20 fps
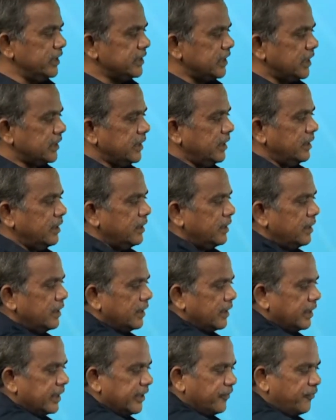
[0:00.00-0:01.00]
So, these are
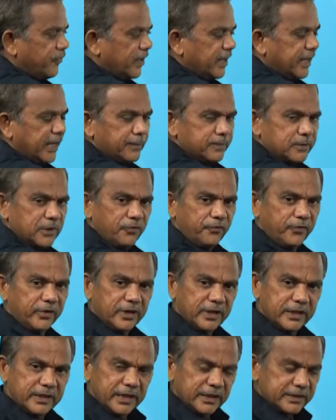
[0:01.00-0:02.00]
the different
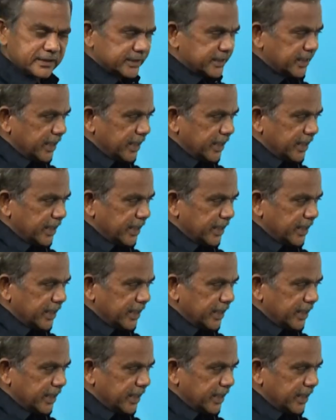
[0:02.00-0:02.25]
types of wind.